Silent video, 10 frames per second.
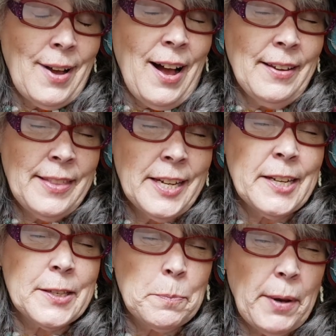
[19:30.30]
I think
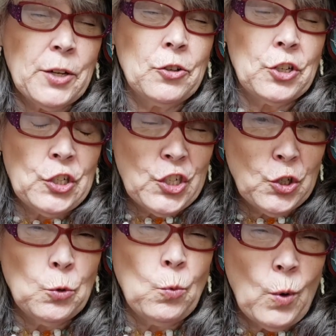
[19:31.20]
it's better to
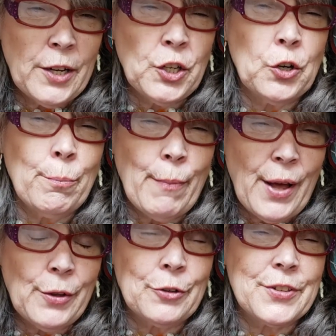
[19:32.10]
do what your
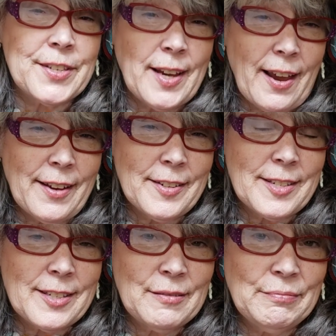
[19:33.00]
mother
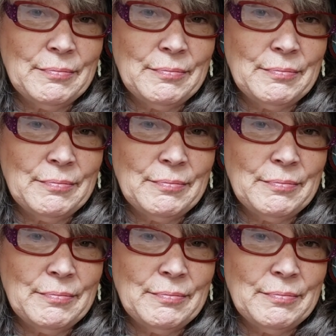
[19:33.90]
says.